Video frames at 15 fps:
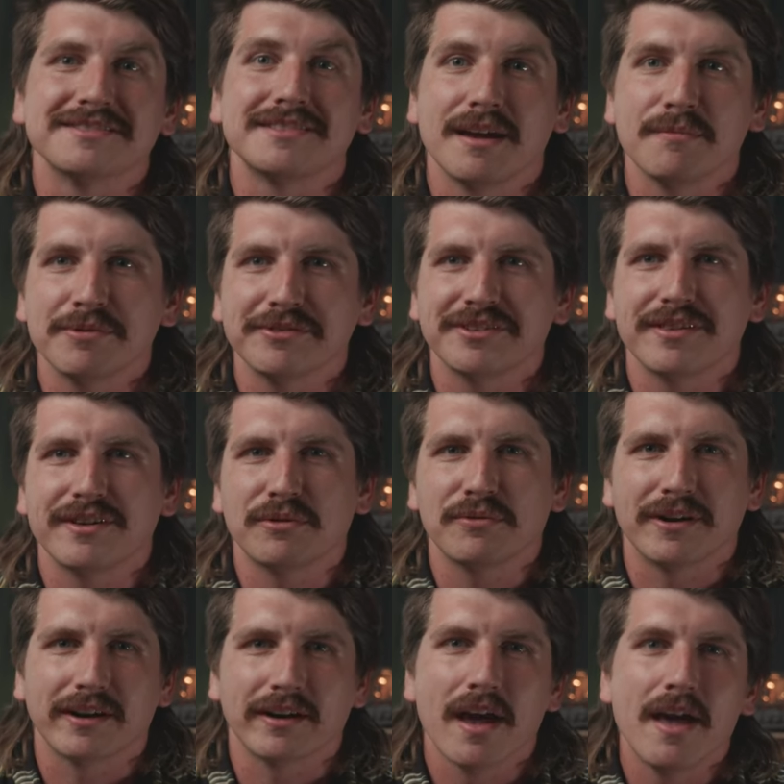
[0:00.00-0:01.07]
samples of their
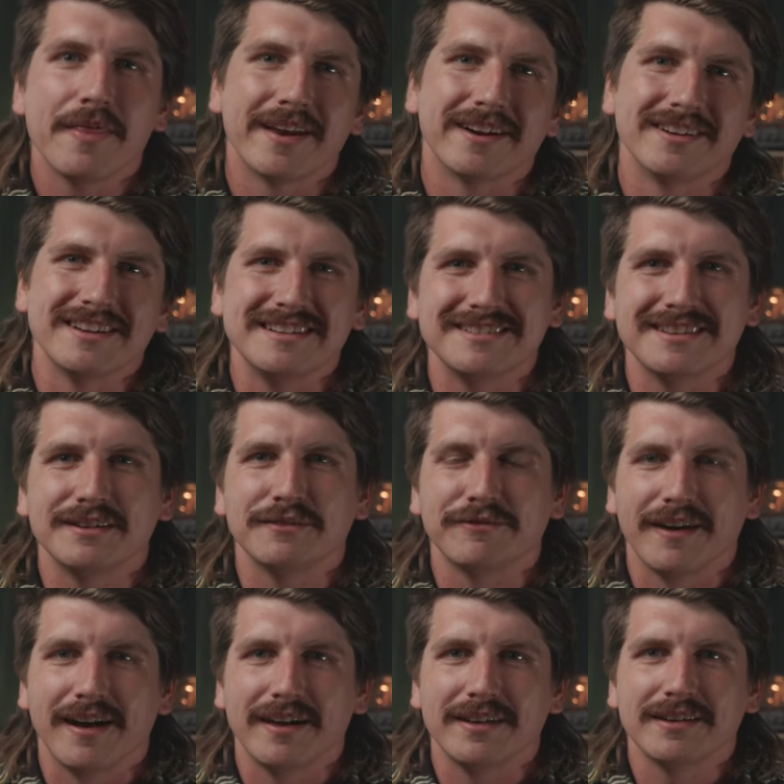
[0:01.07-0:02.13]
work that are easy to
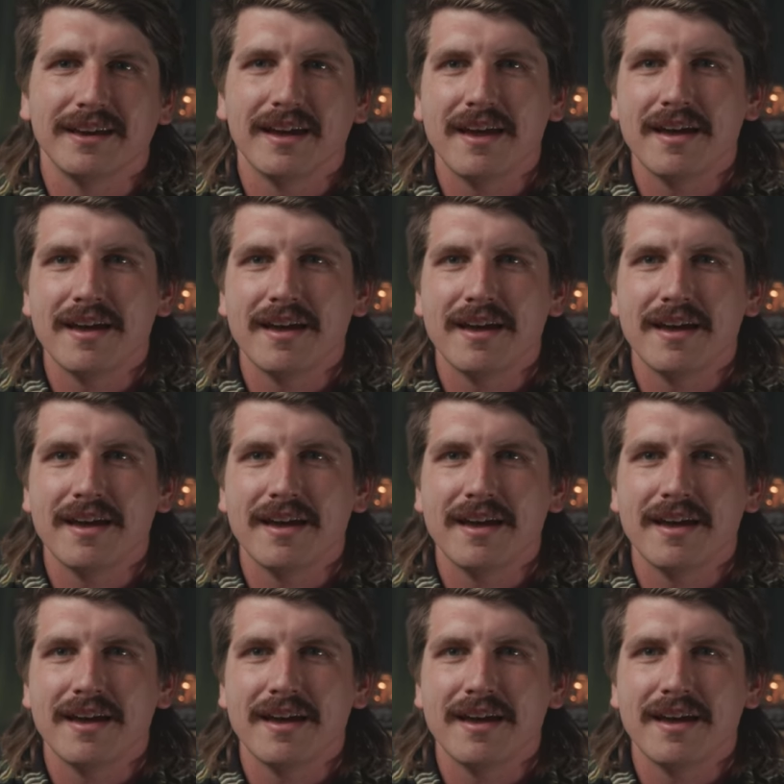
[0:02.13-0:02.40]
find.